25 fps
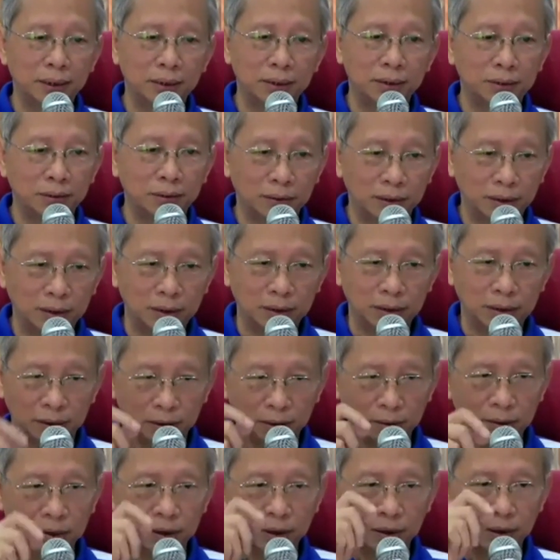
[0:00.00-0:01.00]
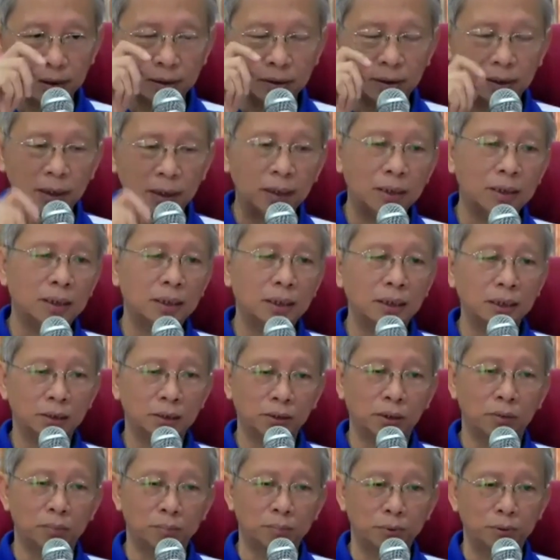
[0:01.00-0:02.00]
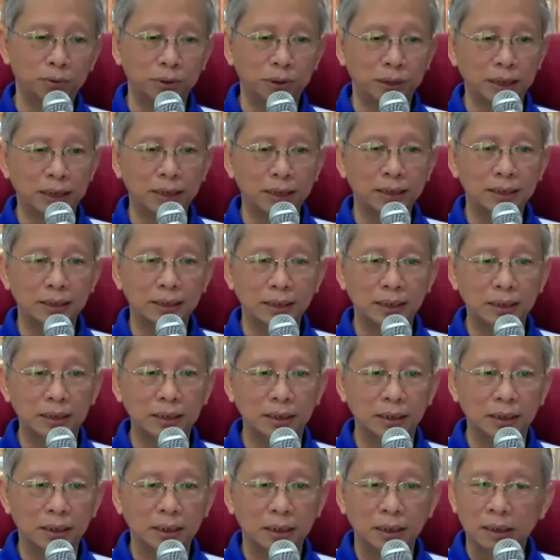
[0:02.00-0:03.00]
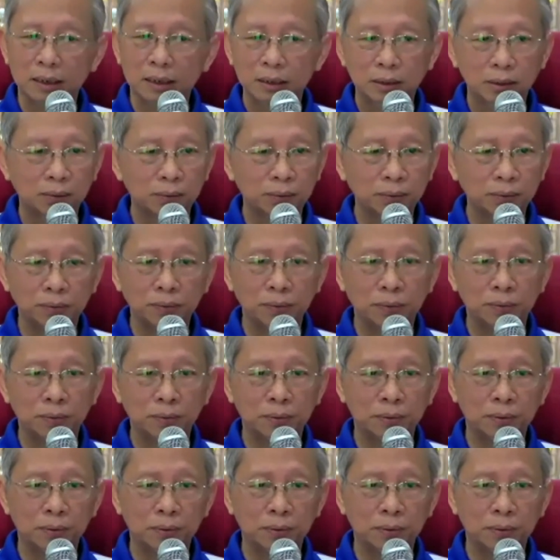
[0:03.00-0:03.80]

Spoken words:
You are creating thought process again. So